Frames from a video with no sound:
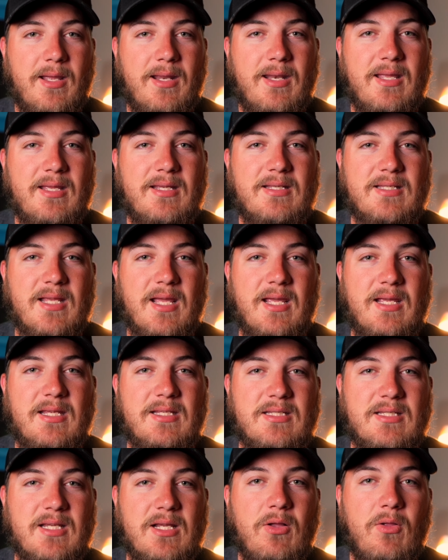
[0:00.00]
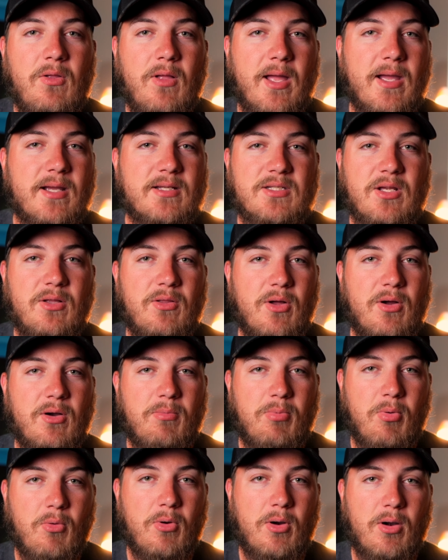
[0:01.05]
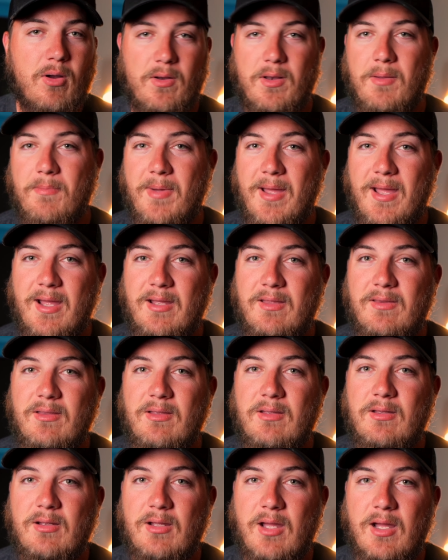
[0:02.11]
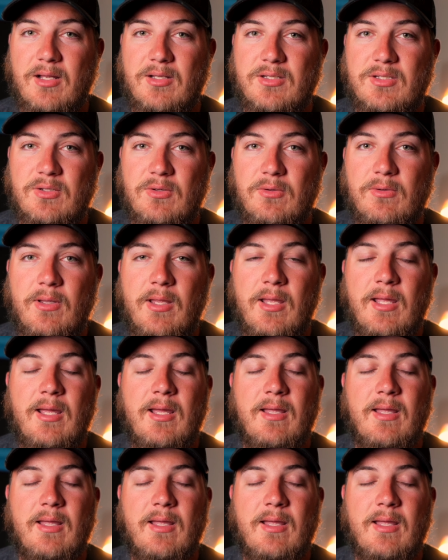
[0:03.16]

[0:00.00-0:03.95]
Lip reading: it is a single XLR port on the back of the console